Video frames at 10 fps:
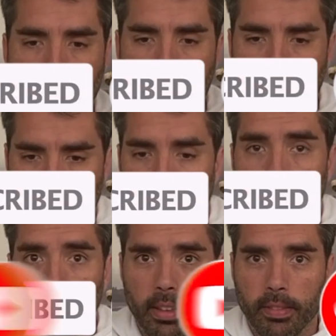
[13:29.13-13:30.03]
bell
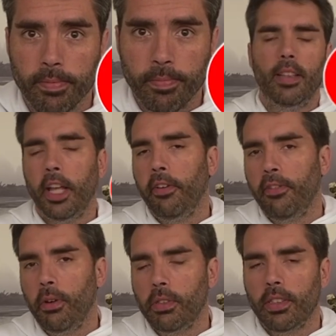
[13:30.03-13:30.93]
button. Thank you,
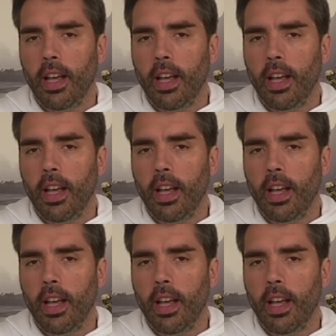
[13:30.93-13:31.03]
folks.